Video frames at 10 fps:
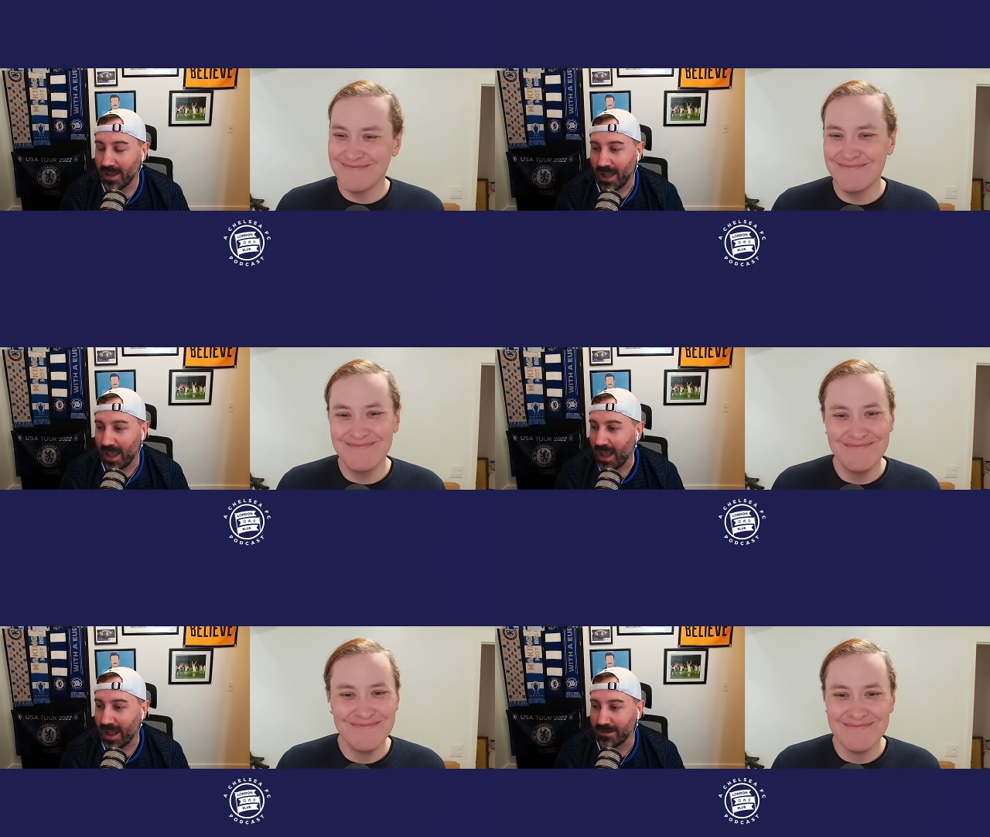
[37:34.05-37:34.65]

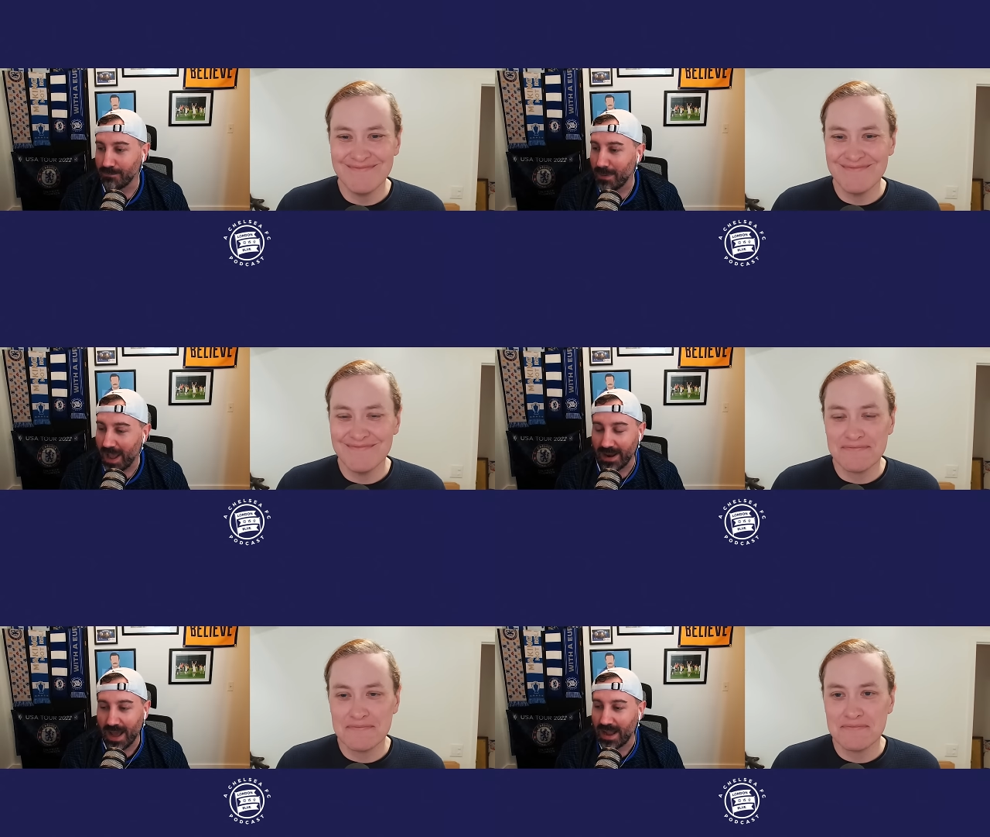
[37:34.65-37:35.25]
Speaker 1: And
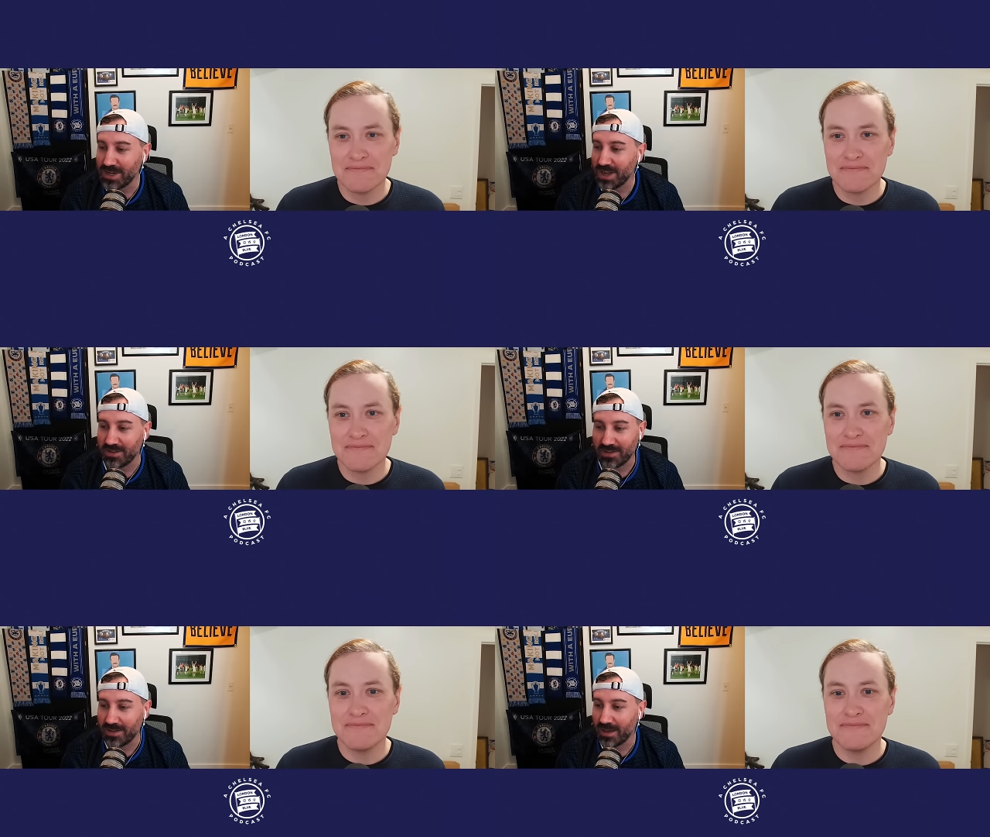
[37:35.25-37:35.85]
man, I
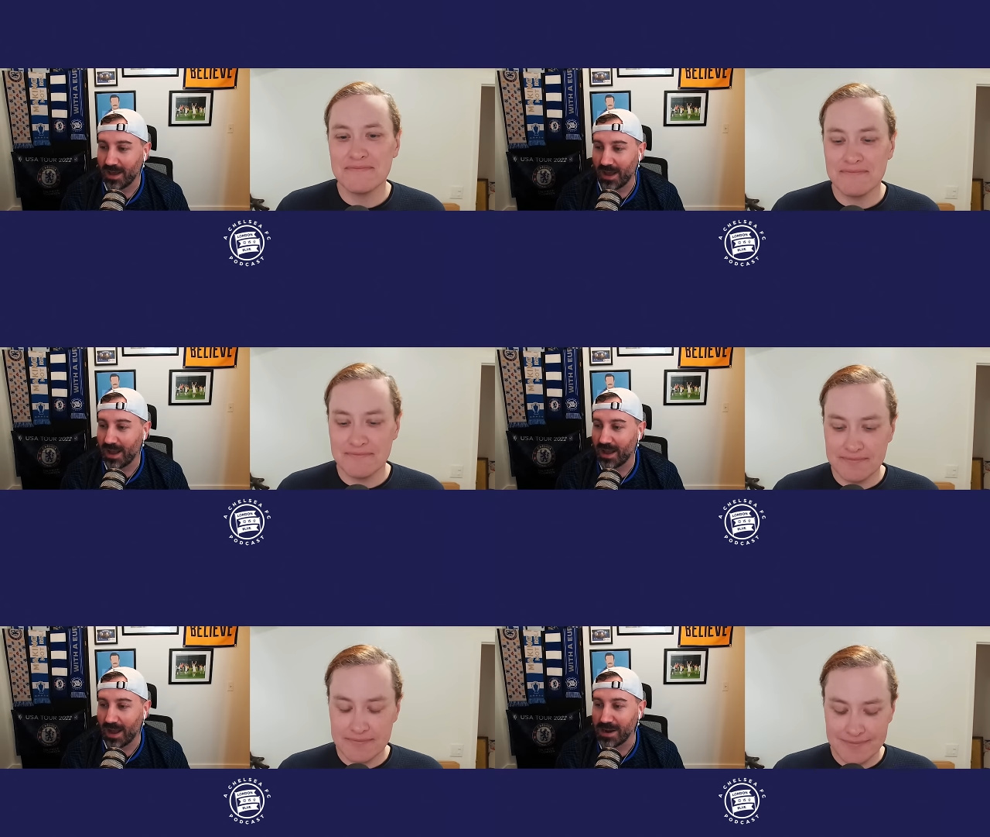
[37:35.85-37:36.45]
just I
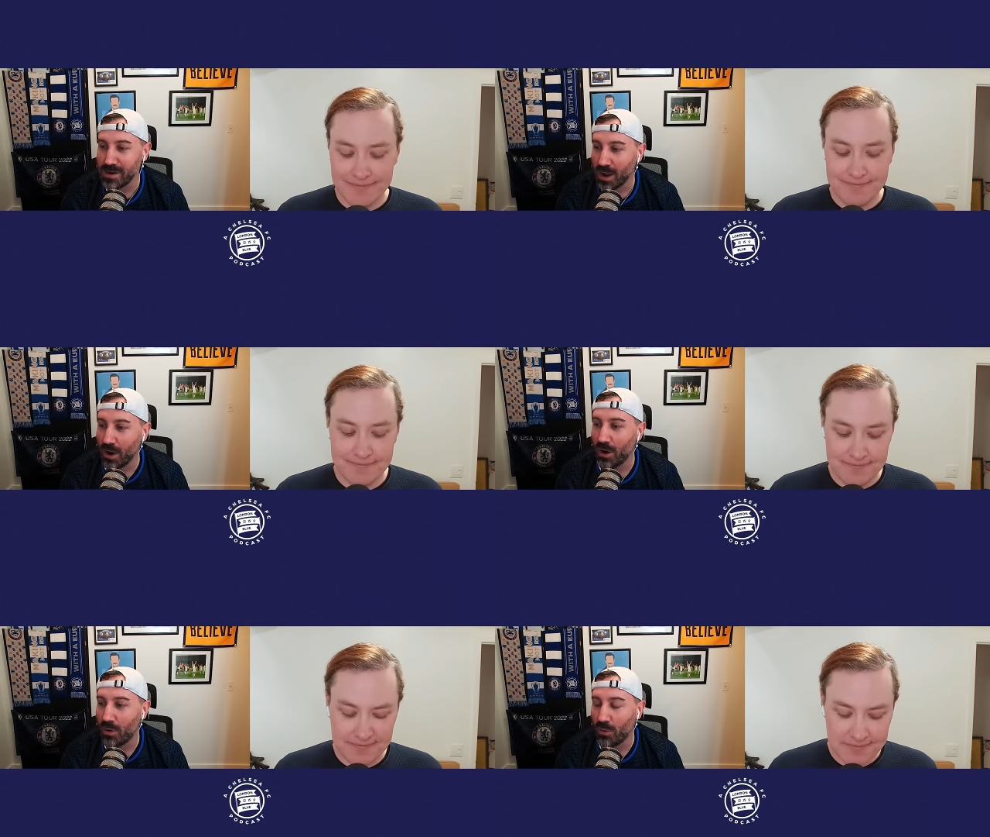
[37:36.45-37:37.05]
I
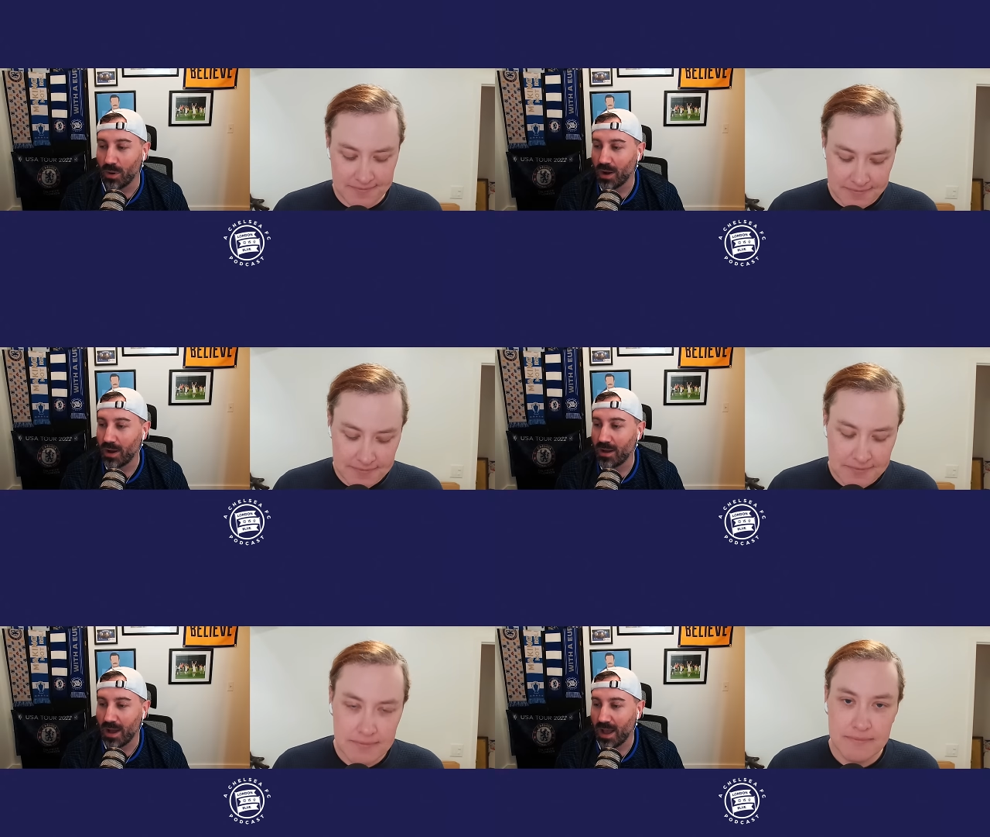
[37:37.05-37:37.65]
know
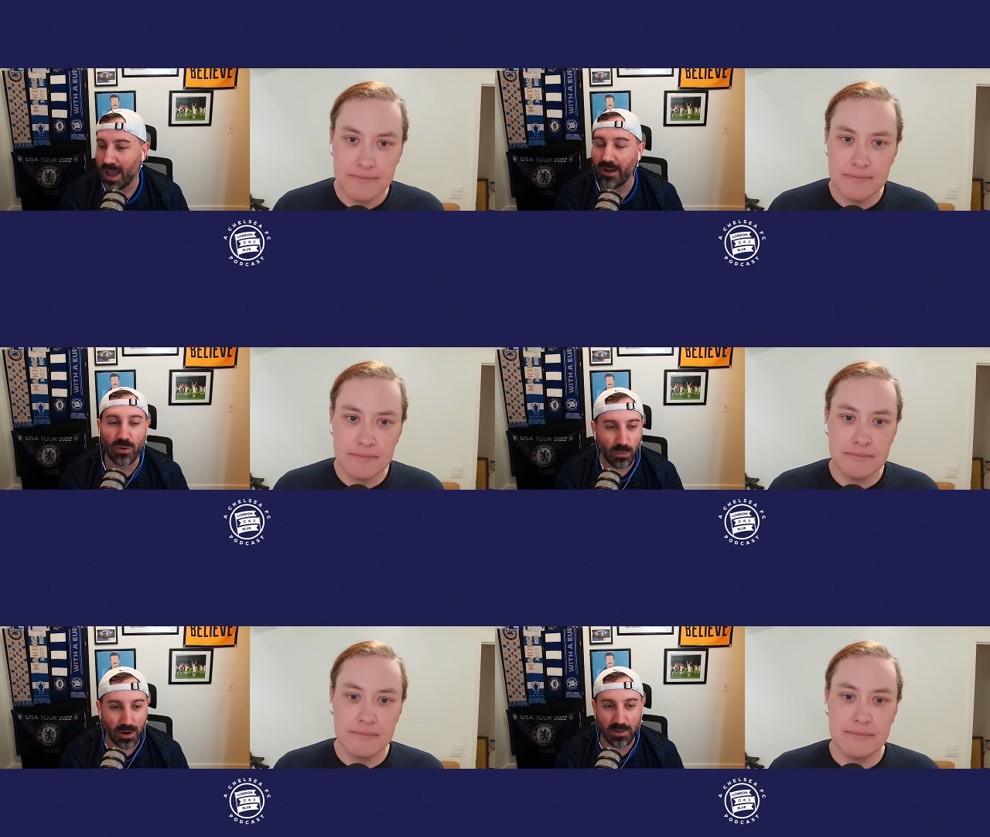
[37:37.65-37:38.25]

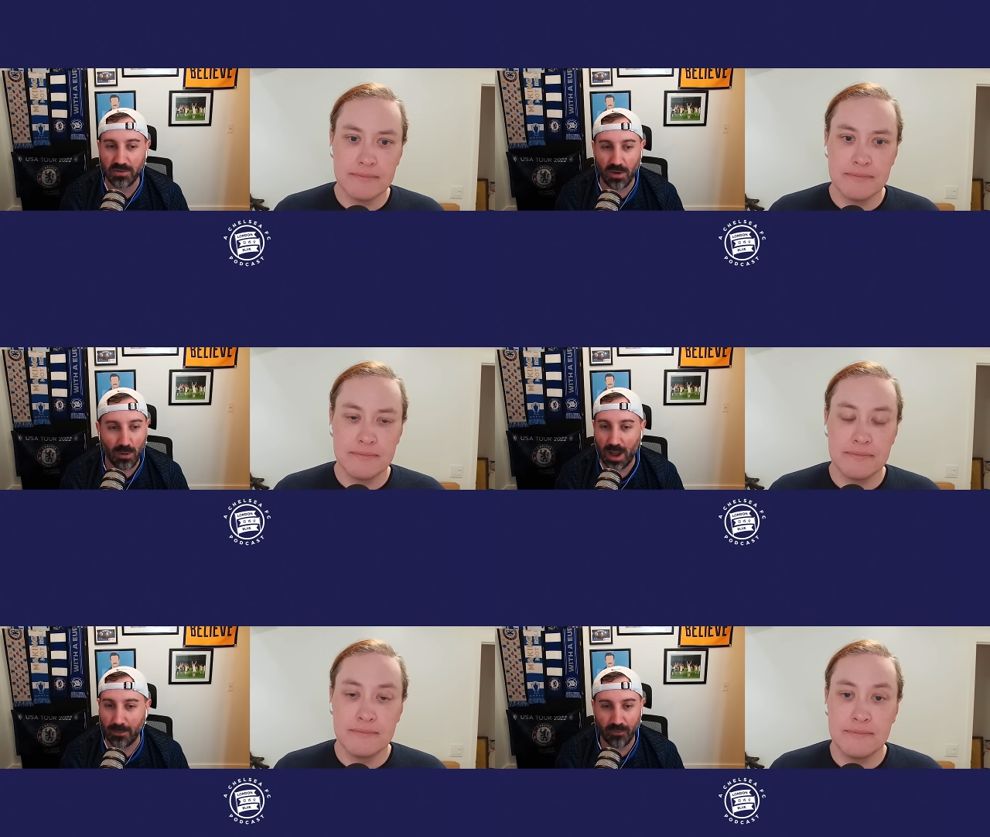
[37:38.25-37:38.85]
everyone is so
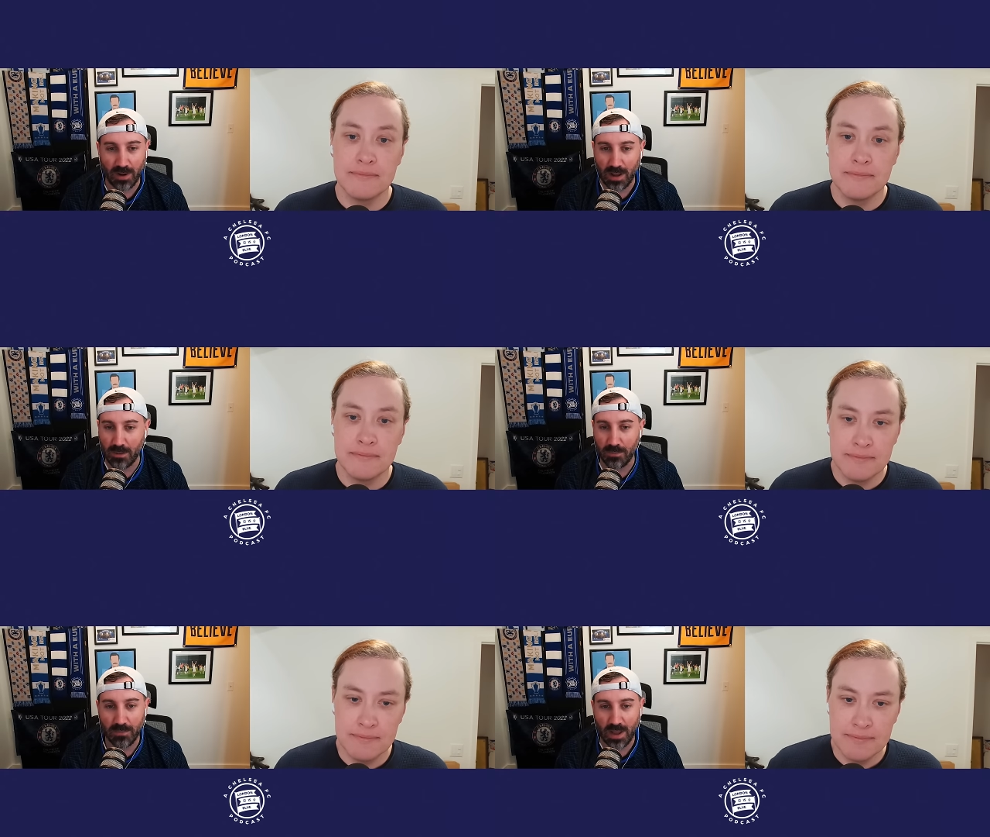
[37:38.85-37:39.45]
hyped for
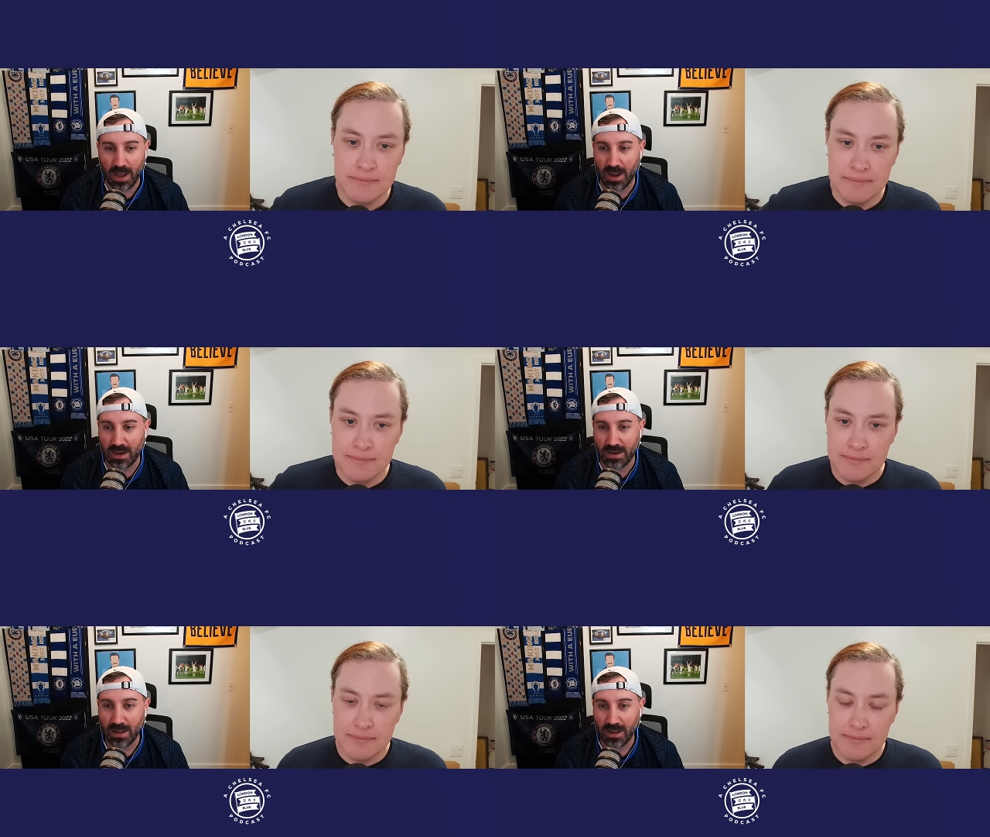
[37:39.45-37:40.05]
him. And